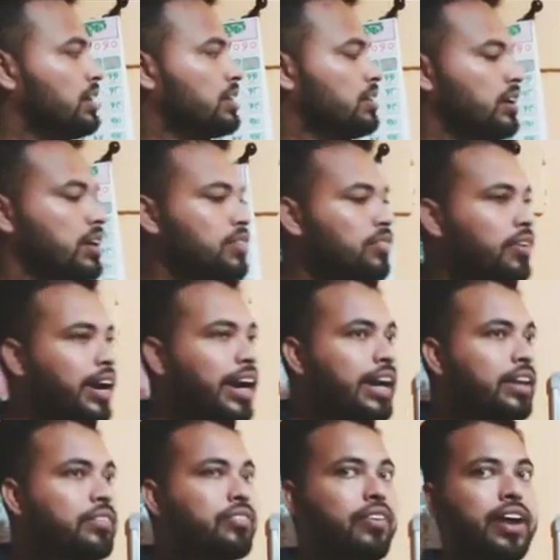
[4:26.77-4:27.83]
The different
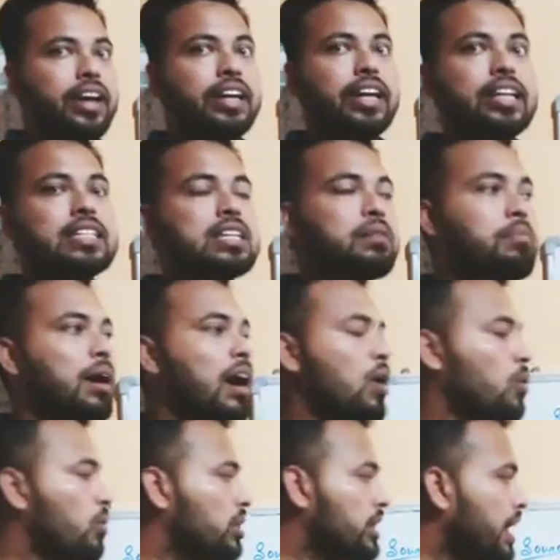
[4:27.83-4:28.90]
effect is
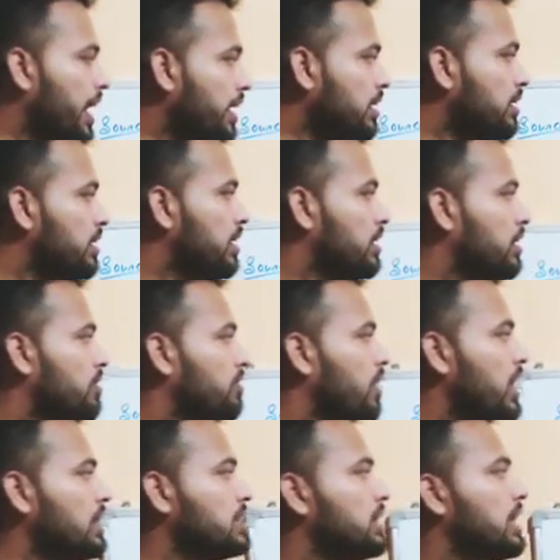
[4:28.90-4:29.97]
about that.
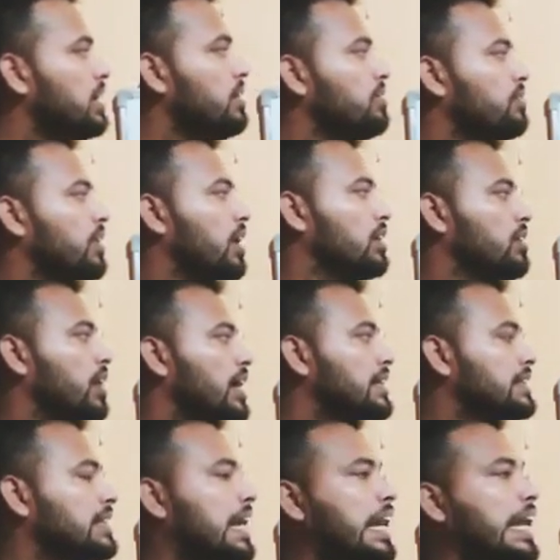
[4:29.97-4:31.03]
First, if the
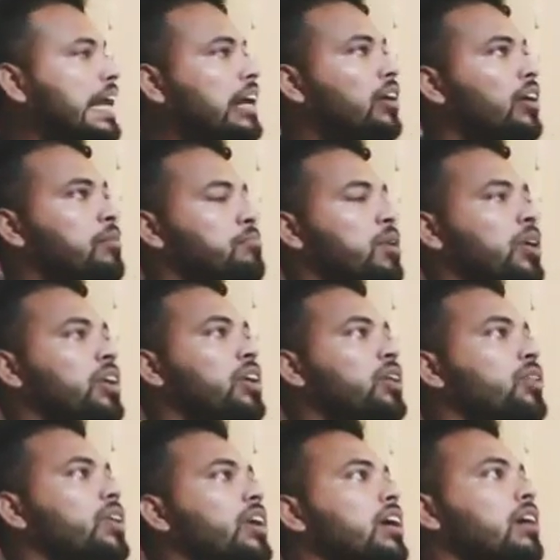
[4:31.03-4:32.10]
arsenic or
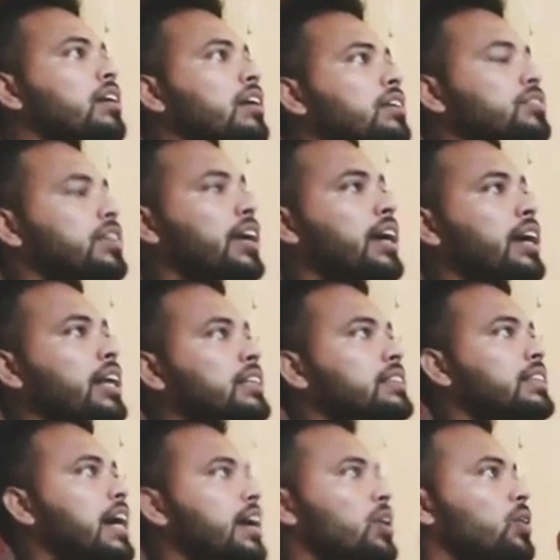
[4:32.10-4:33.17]
mercury or different is
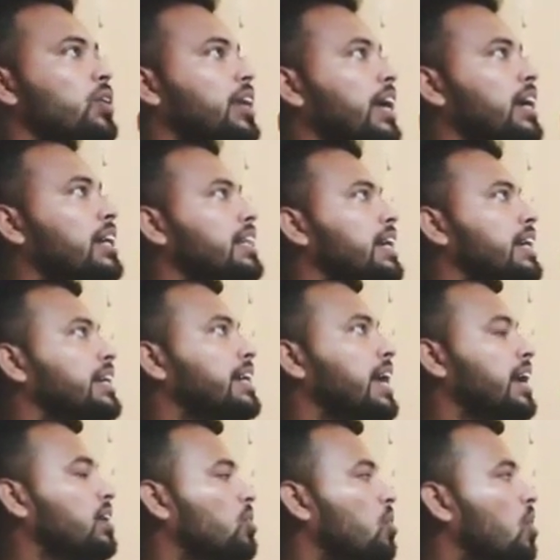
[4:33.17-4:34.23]
diluted, then it
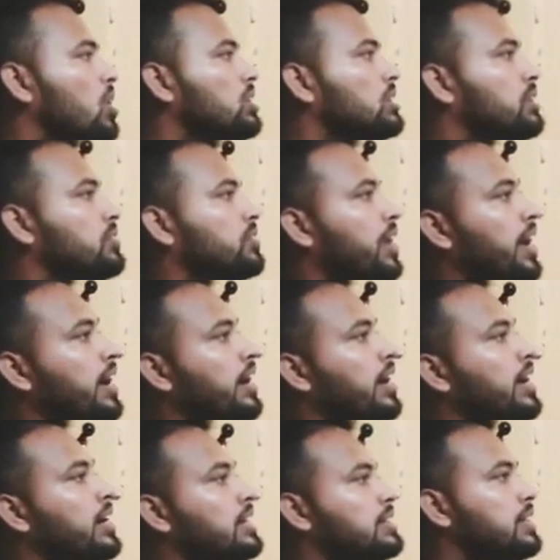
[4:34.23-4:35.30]
can cause different
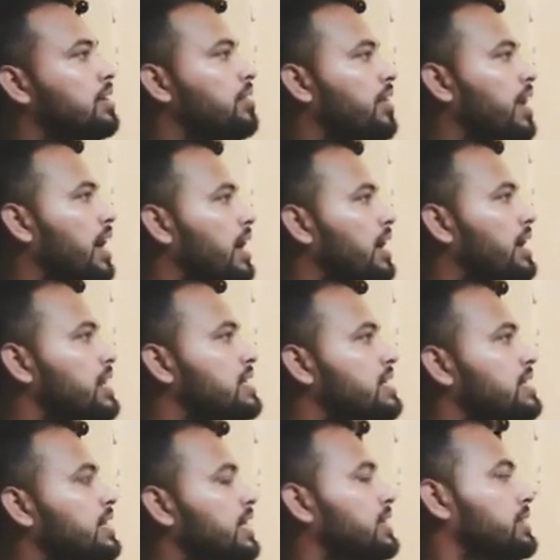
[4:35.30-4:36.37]
several
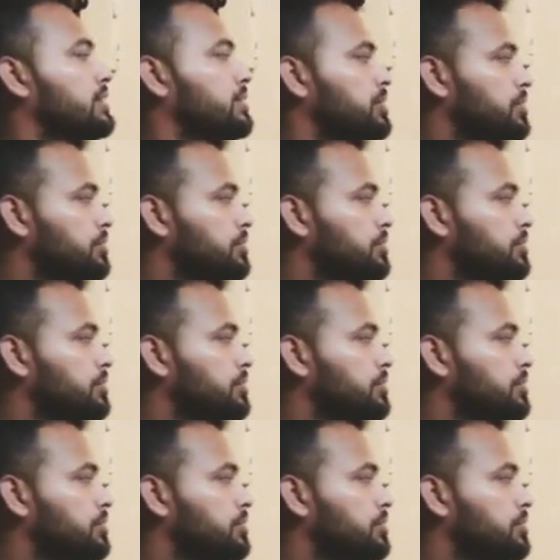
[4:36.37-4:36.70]
diseases.